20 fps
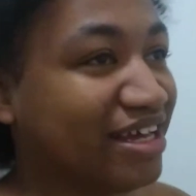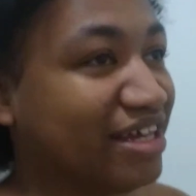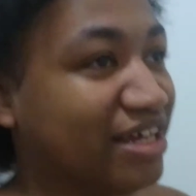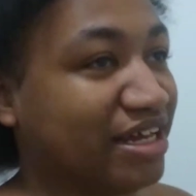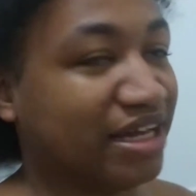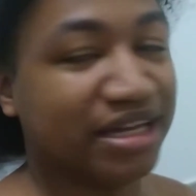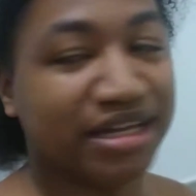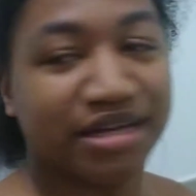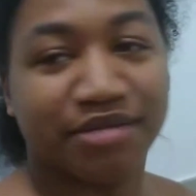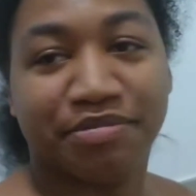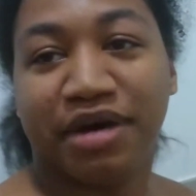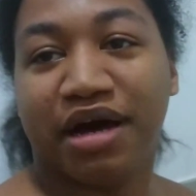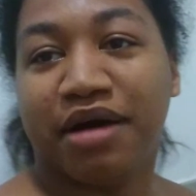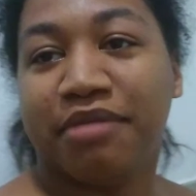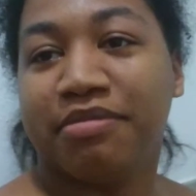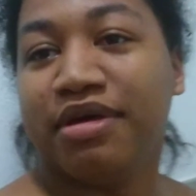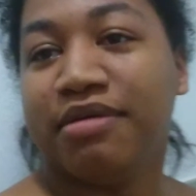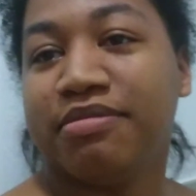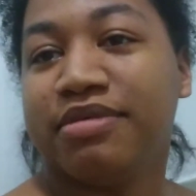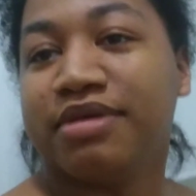And
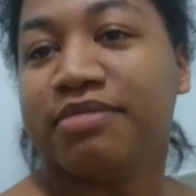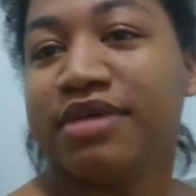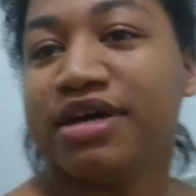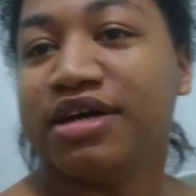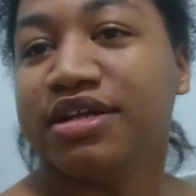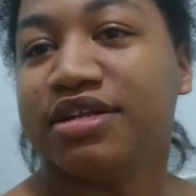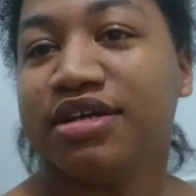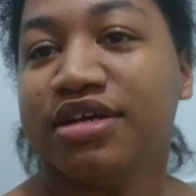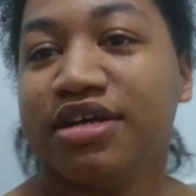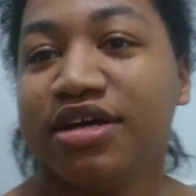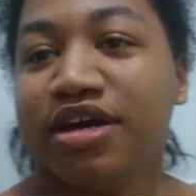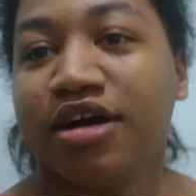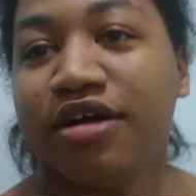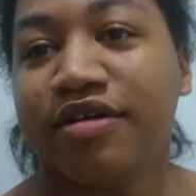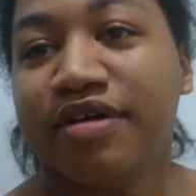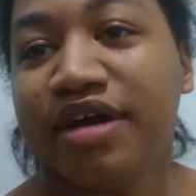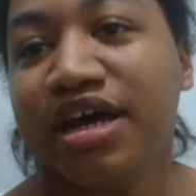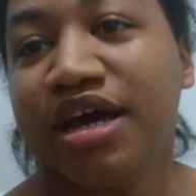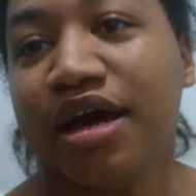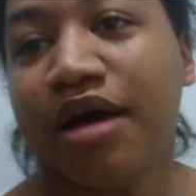about baby none.
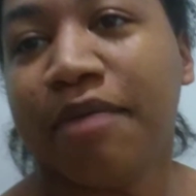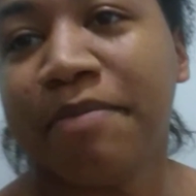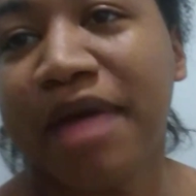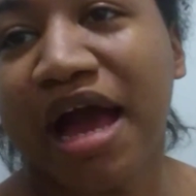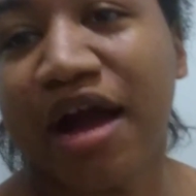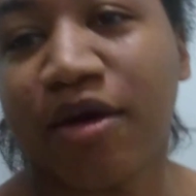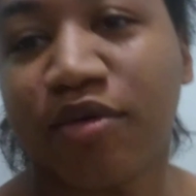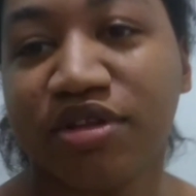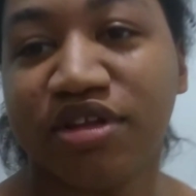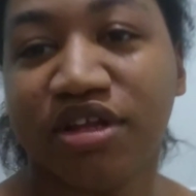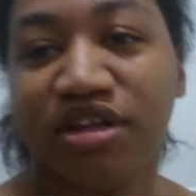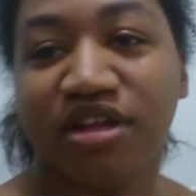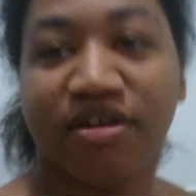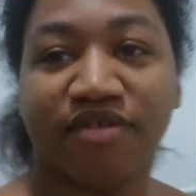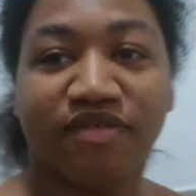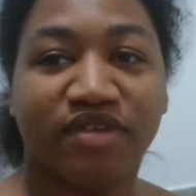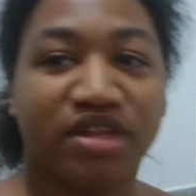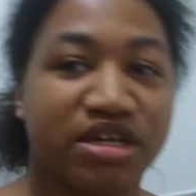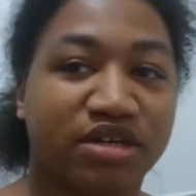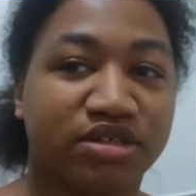Alright, I'm back with
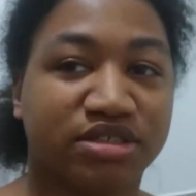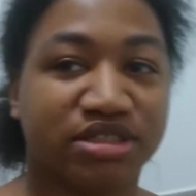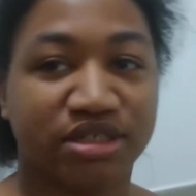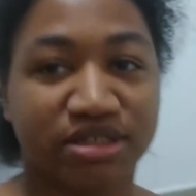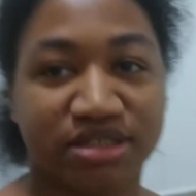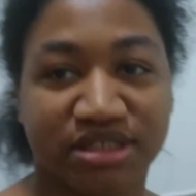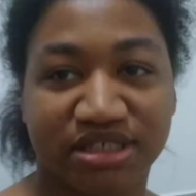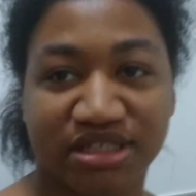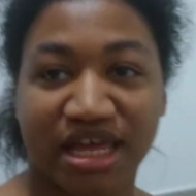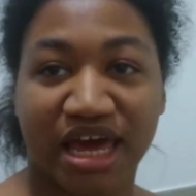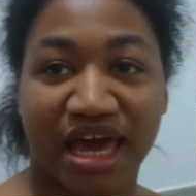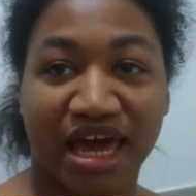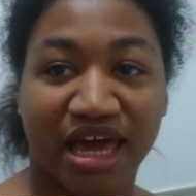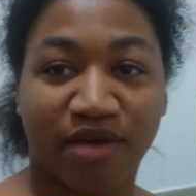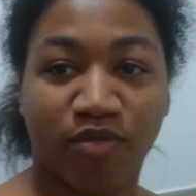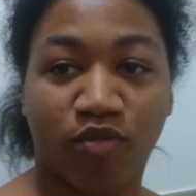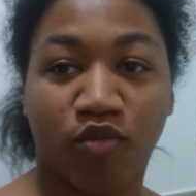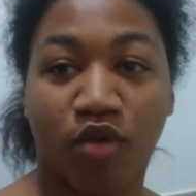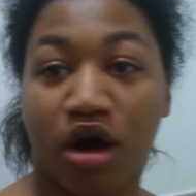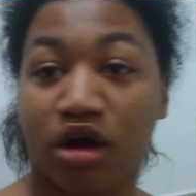another video. So
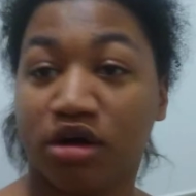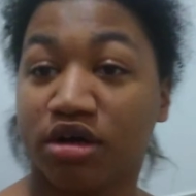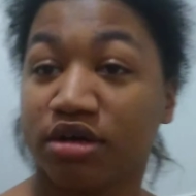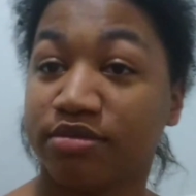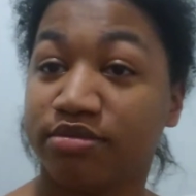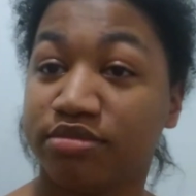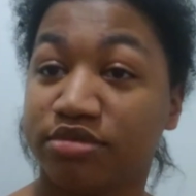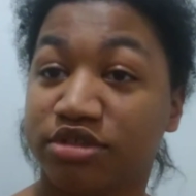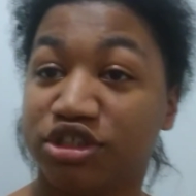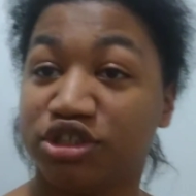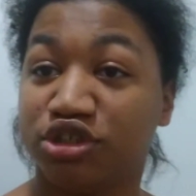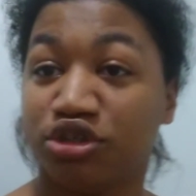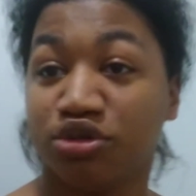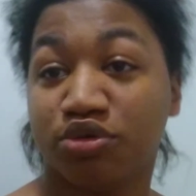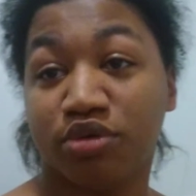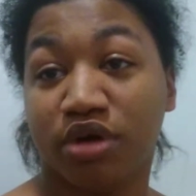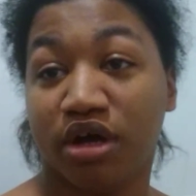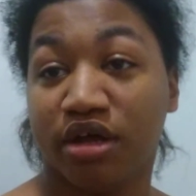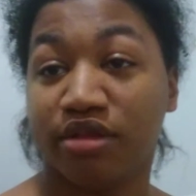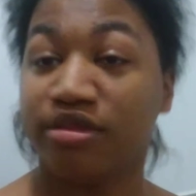today, welcome
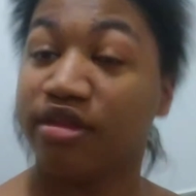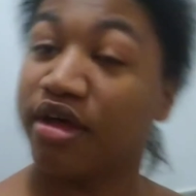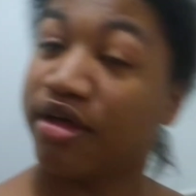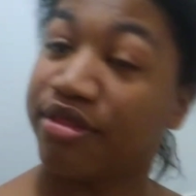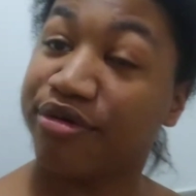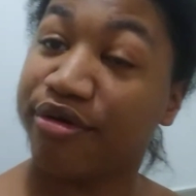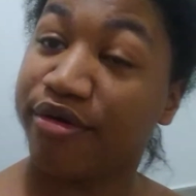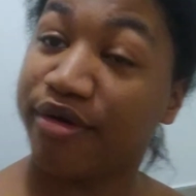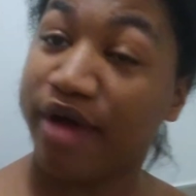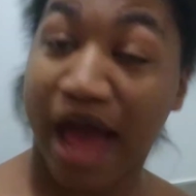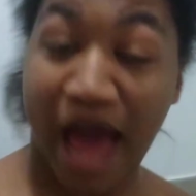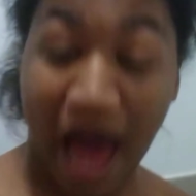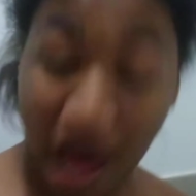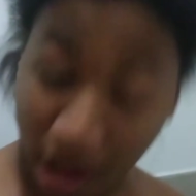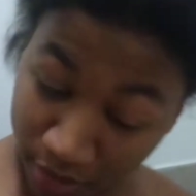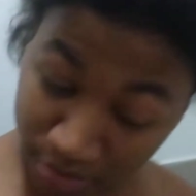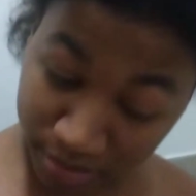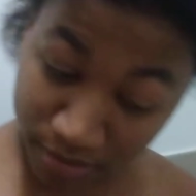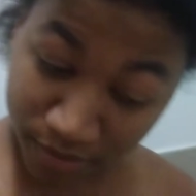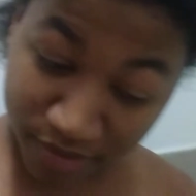to another
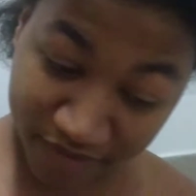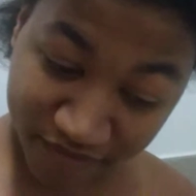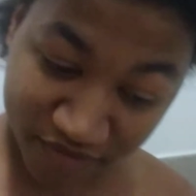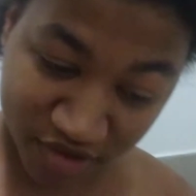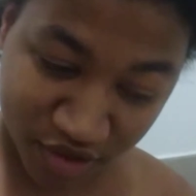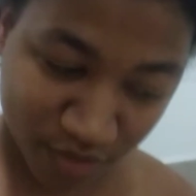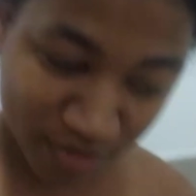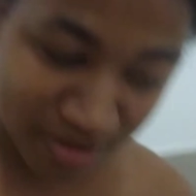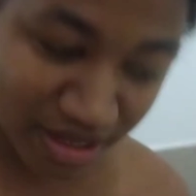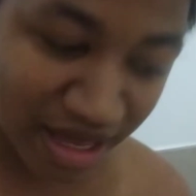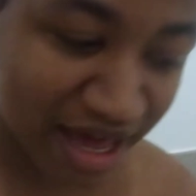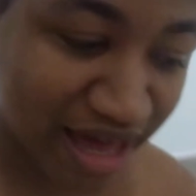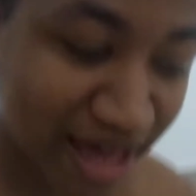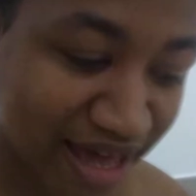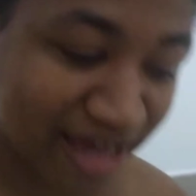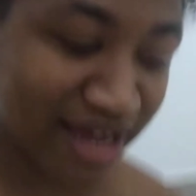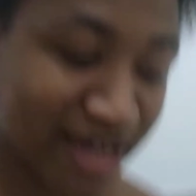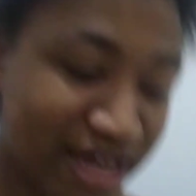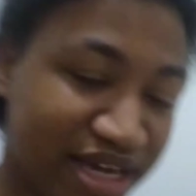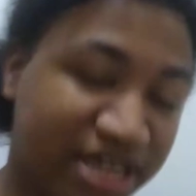album review.
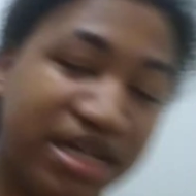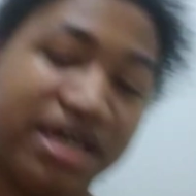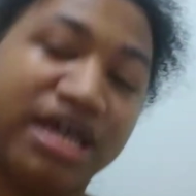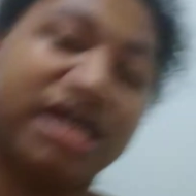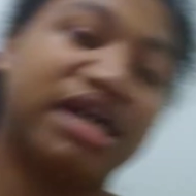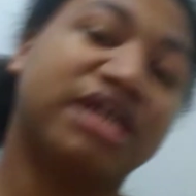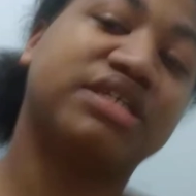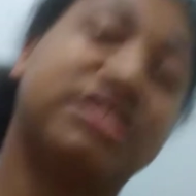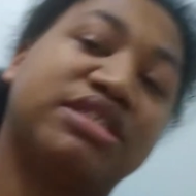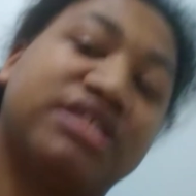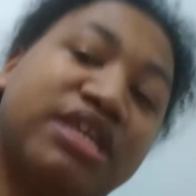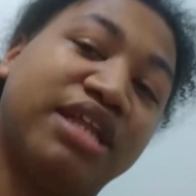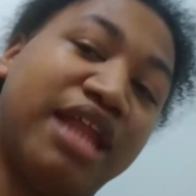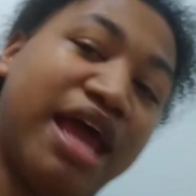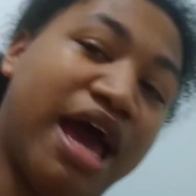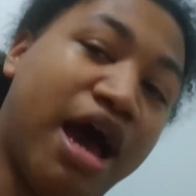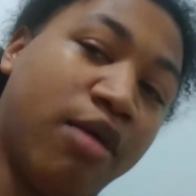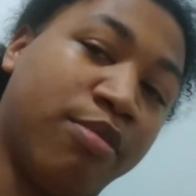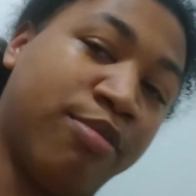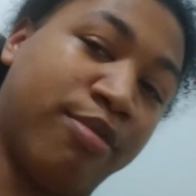Yay, yes, an
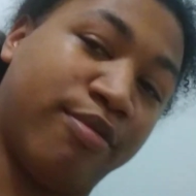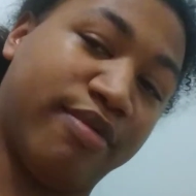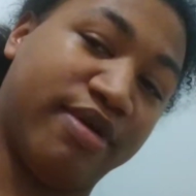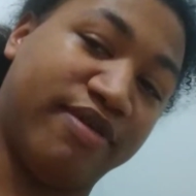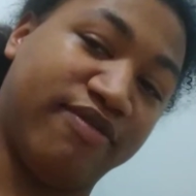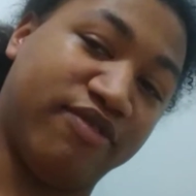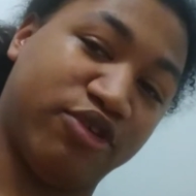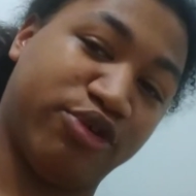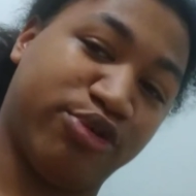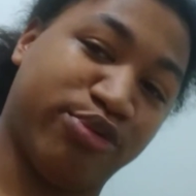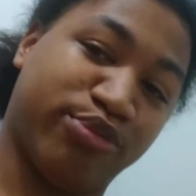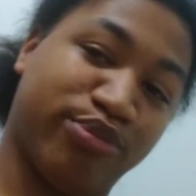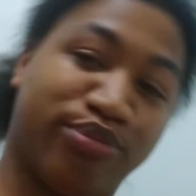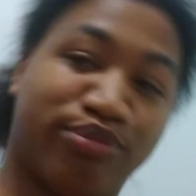album review.